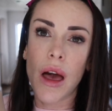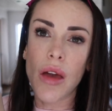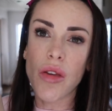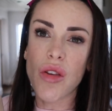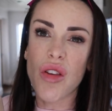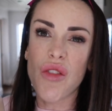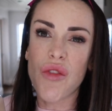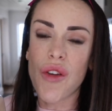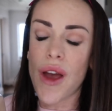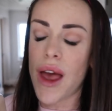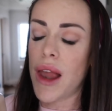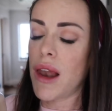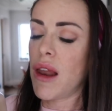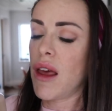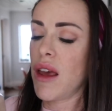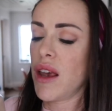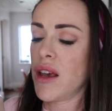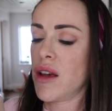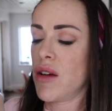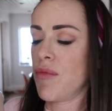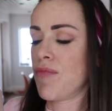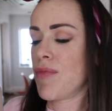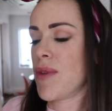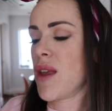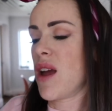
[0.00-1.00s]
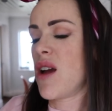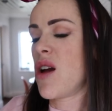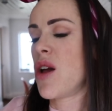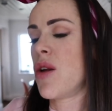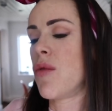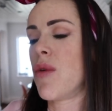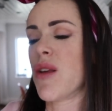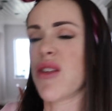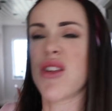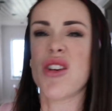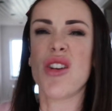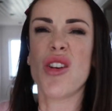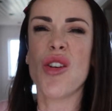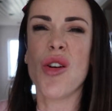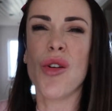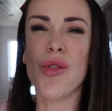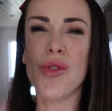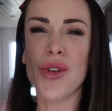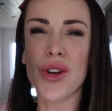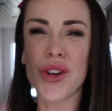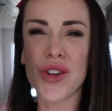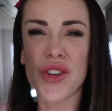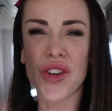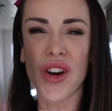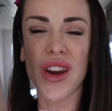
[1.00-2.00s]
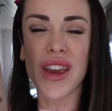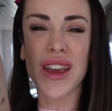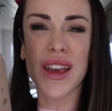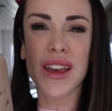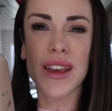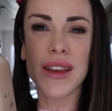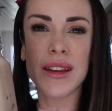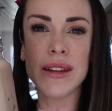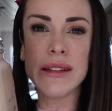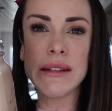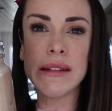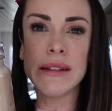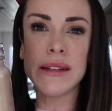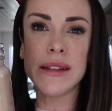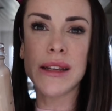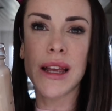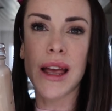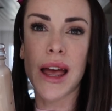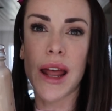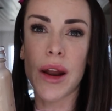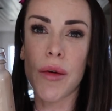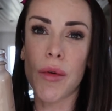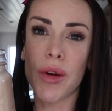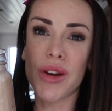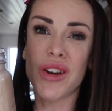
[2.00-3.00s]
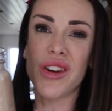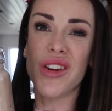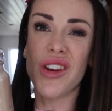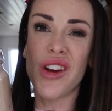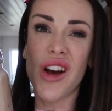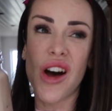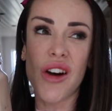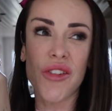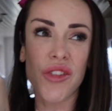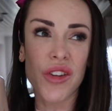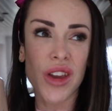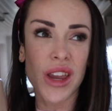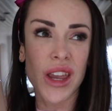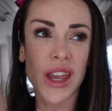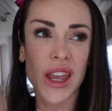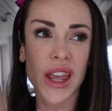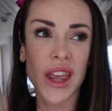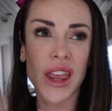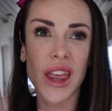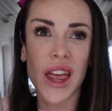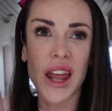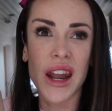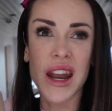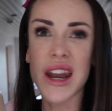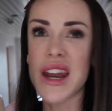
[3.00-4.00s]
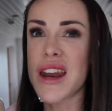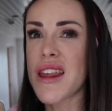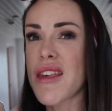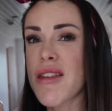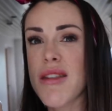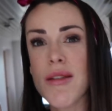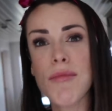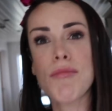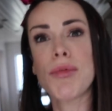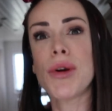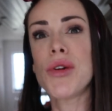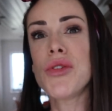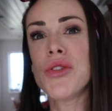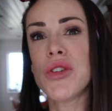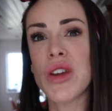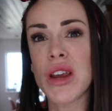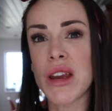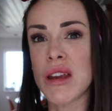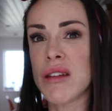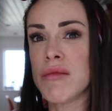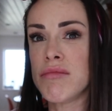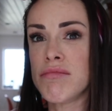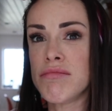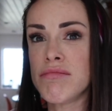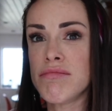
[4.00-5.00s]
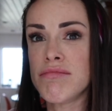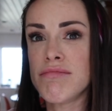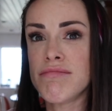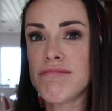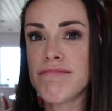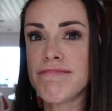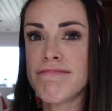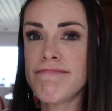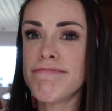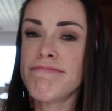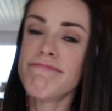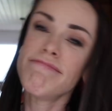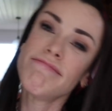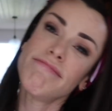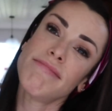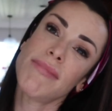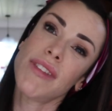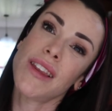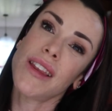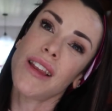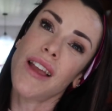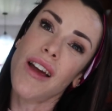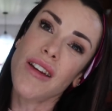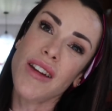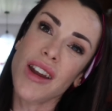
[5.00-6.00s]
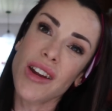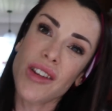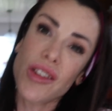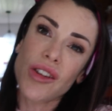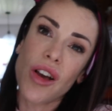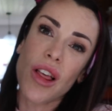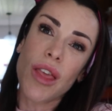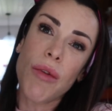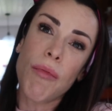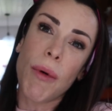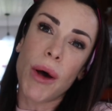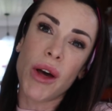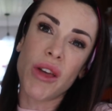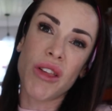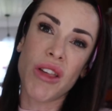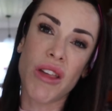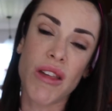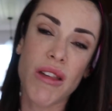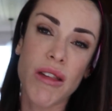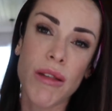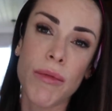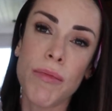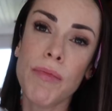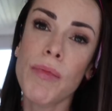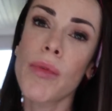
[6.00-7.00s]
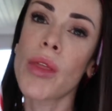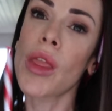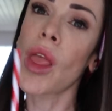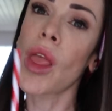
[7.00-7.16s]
I just felt like I kind of wanted a cold drink and I wanted a coffee and I needed some protein. I ticked all the boxes.